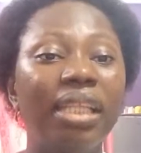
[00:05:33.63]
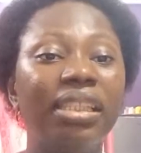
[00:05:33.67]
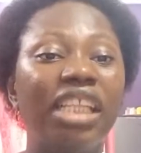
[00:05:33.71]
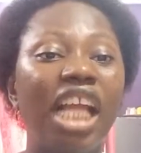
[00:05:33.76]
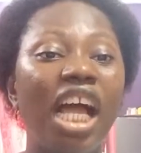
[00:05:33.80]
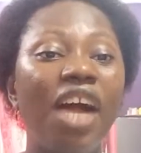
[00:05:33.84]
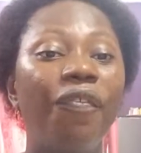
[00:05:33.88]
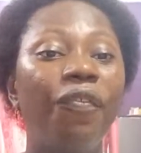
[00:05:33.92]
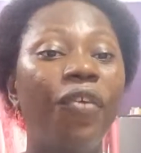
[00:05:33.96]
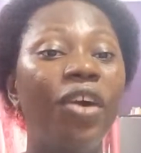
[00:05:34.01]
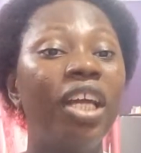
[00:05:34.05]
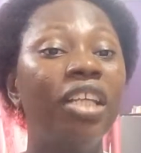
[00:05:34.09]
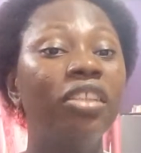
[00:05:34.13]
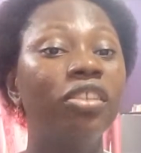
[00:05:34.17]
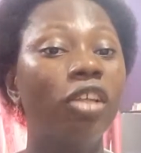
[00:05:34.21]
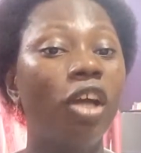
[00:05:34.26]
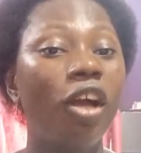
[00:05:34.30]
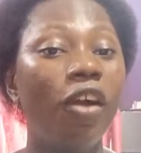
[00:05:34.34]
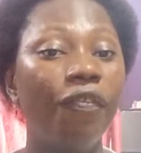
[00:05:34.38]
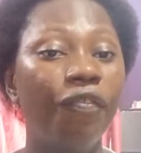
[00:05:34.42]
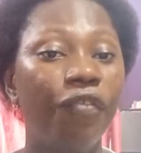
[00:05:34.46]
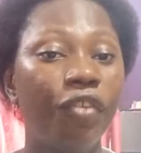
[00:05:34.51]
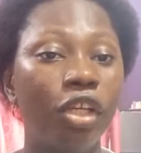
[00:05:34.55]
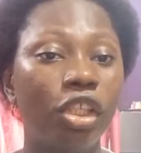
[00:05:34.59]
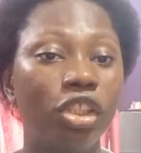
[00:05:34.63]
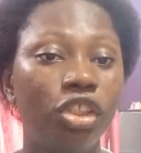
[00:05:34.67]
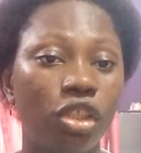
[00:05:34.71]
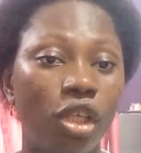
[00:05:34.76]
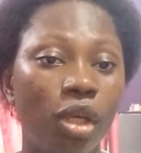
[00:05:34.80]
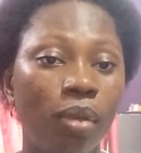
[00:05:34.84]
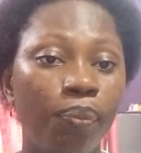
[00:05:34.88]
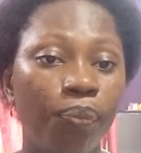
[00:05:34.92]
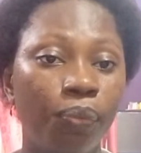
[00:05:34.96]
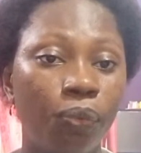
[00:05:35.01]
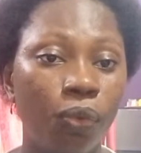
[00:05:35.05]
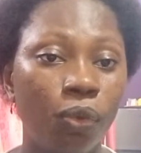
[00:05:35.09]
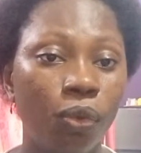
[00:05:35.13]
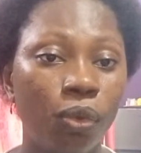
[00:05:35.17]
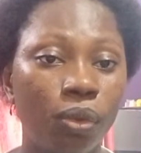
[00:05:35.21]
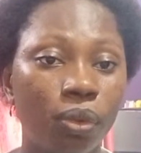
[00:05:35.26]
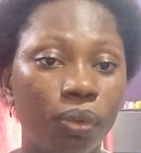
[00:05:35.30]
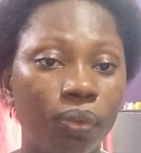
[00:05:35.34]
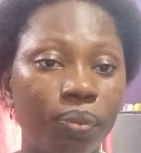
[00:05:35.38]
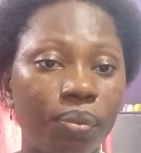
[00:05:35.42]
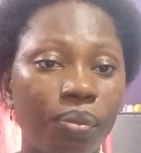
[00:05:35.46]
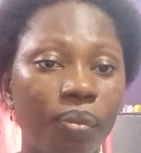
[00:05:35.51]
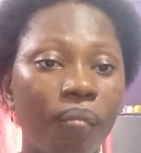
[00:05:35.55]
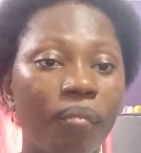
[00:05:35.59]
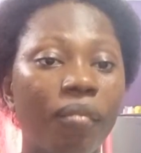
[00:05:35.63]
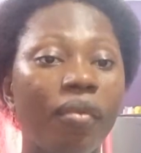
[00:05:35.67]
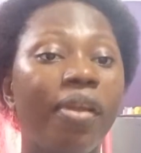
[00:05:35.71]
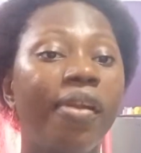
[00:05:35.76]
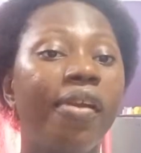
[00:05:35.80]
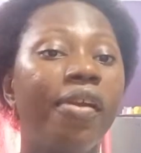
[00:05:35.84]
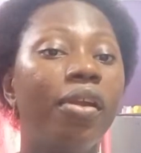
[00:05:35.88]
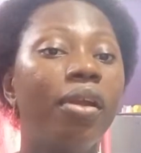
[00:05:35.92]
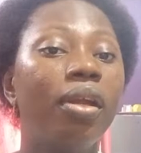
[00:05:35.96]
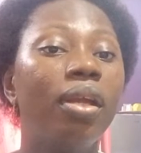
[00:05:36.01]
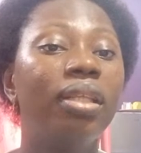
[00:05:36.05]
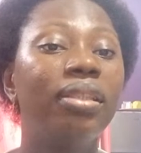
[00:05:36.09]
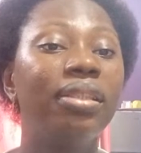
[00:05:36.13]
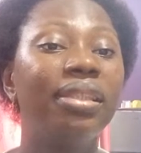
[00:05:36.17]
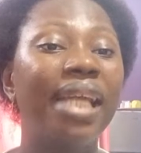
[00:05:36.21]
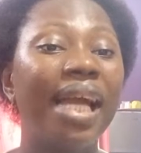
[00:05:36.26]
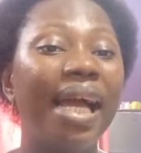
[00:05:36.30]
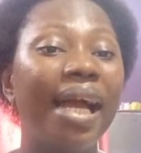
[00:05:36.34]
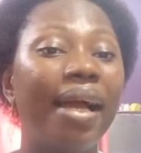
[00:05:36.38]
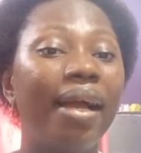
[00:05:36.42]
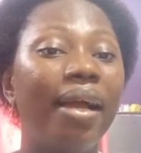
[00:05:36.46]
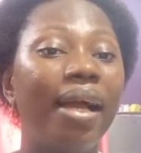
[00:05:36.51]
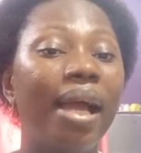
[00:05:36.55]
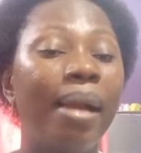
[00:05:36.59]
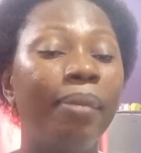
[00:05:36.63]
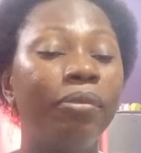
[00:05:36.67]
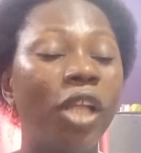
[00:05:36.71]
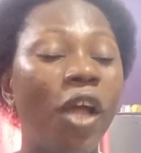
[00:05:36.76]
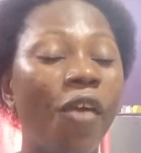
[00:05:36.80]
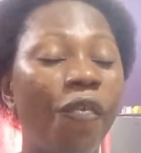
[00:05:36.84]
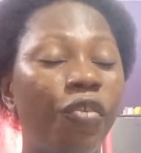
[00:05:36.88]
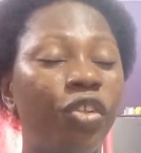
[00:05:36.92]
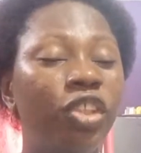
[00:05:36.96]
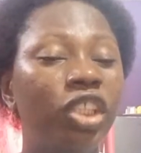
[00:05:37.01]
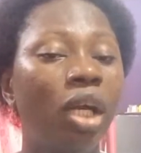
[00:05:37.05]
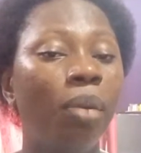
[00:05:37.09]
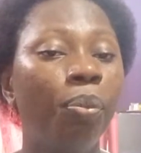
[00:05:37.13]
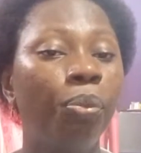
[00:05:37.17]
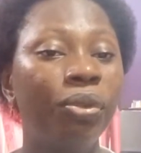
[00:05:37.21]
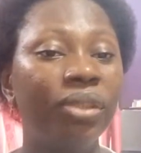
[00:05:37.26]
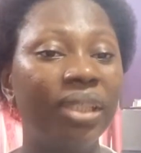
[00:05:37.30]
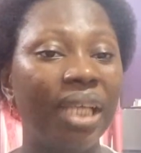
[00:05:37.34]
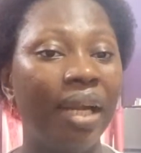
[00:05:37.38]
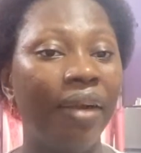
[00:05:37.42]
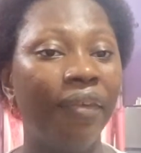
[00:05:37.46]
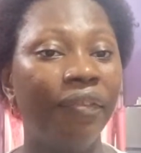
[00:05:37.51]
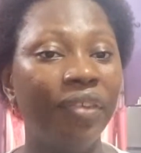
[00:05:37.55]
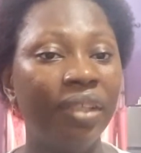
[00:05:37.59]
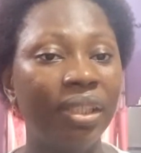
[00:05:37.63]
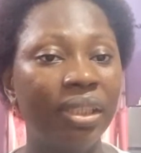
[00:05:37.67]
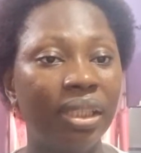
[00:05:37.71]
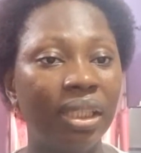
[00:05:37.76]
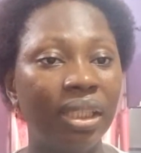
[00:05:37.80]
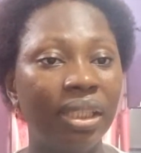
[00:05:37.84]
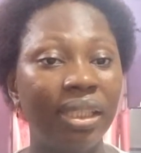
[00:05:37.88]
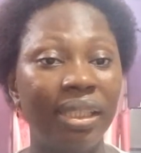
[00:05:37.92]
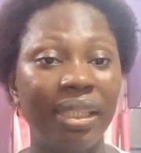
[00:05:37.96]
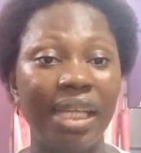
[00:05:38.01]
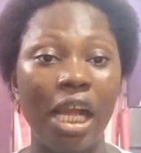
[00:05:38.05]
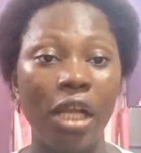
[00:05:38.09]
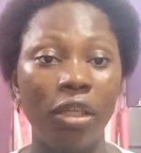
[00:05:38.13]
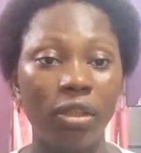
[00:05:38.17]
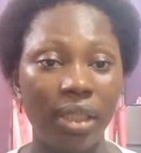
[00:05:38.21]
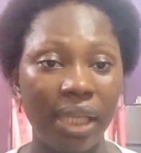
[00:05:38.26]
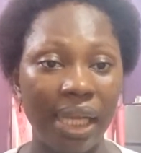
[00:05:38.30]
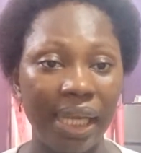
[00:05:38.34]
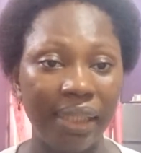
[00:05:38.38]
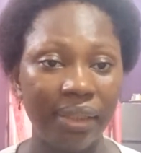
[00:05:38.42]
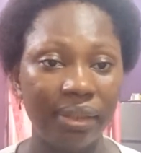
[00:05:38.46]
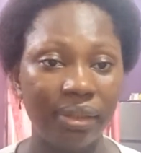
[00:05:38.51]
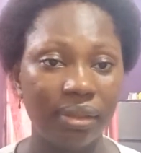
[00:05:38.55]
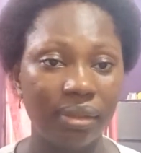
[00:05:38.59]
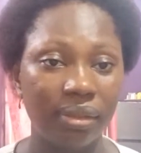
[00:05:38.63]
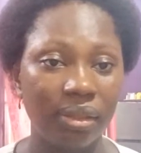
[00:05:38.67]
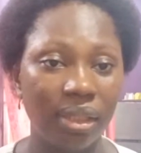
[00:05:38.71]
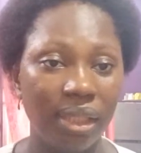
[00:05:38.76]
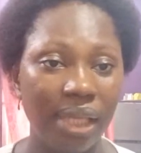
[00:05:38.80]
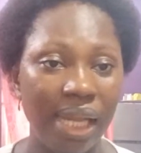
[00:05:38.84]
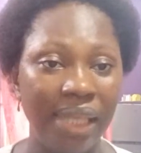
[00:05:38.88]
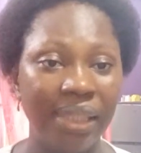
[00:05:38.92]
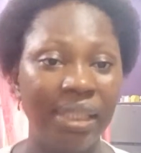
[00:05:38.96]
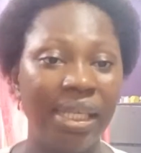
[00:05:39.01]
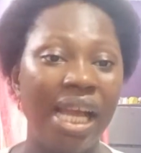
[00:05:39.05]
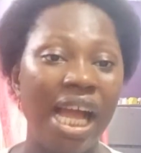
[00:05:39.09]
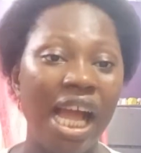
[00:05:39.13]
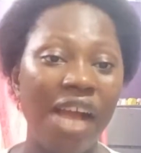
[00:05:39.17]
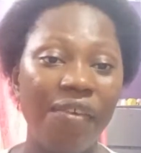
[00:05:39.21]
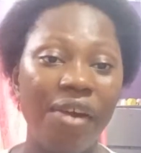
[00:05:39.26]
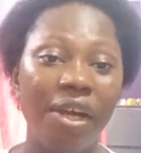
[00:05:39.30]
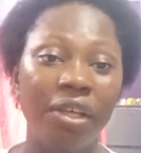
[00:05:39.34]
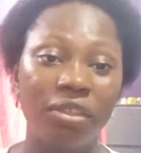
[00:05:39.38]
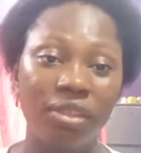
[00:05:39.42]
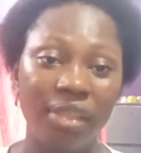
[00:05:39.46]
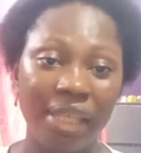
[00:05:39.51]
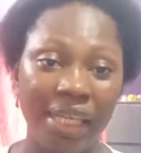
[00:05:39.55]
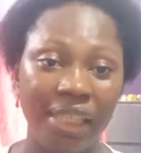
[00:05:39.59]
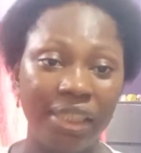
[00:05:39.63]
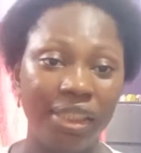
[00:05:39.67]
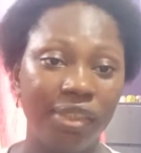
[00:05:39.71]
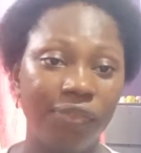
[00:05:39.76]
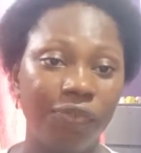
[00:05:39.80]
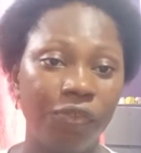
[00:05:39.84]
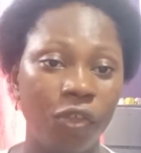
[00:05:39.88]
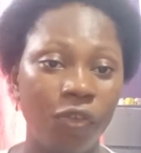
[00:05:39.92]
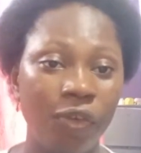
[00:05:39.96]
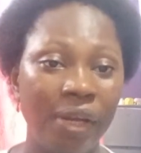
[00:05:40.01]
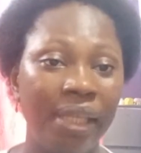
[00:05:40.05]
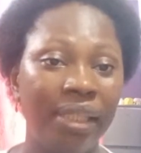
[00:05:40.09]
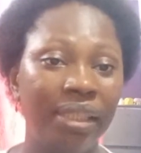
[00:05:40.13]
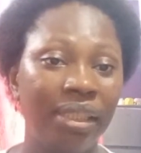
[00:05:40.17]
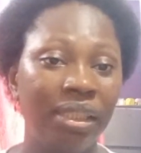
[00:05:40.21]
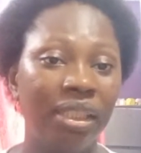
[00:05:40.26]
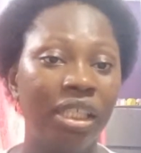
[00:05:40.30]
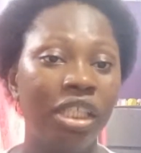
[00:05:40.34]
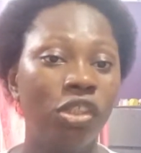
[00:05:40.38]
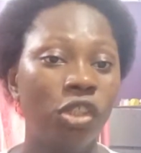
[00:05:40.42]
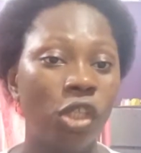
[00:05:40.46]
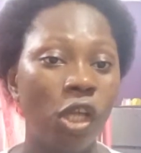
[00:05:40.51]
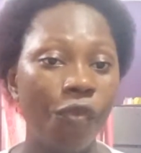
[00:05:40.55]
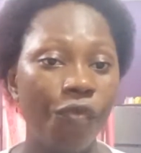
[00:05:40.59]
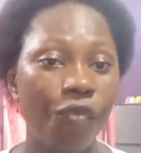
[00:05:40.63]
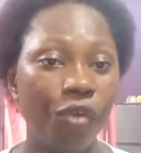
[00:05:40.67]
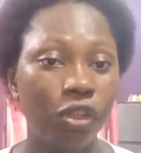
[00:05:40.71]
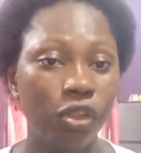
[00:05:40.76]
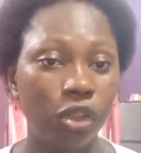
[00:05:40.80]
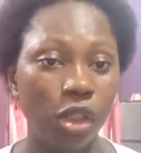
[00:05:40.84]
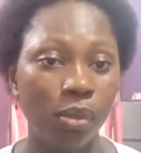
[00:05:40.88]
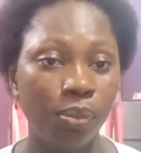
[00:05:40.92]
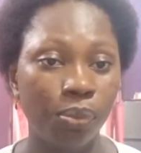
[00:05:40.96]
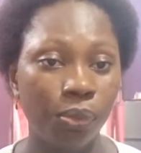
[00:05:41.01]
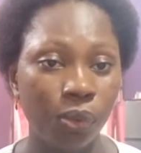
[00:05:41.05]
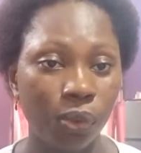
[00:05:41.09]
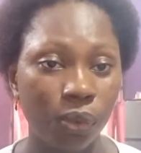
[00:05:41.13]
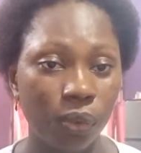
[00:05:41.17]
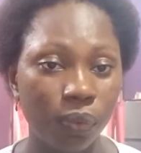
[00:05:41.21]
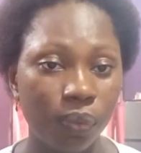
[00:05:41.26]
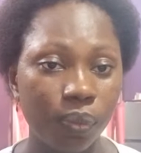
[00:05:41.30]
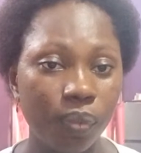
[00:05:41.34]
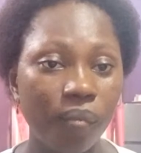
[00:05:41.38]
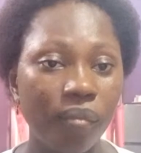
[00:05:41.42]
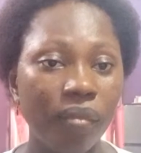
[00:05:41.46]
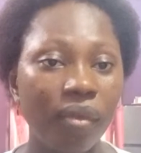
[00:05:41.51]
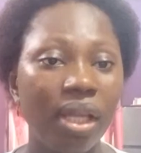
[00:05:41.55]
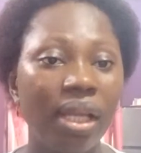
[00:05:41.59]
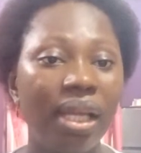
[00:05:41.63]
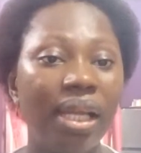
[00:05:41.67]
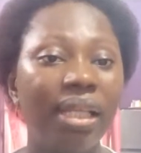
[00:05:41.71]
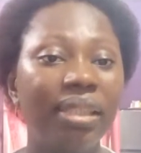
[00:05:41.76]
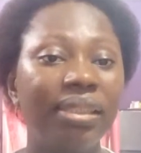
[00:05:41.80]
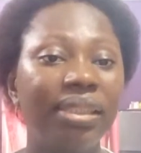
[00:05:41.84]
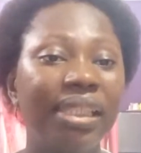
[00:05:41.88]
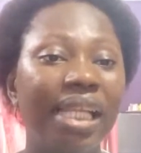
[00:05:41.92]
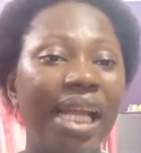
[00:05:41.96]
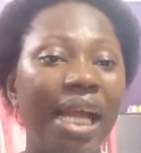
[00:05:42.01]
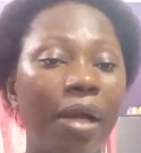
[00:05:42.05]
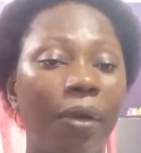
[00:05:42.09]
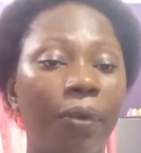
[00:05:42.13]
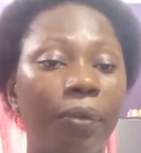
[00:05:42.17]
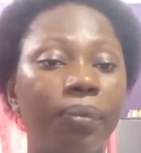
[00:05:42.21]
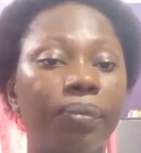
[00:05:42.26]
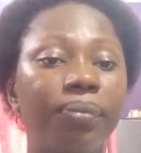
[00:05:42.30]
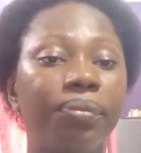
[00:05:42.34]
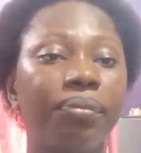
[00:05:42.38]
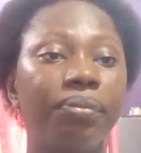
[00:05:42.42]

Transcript: Now, for a non-fiction book, their non-fiction books are written in outlines, like they have outlines for writing a non-fiction book. Now,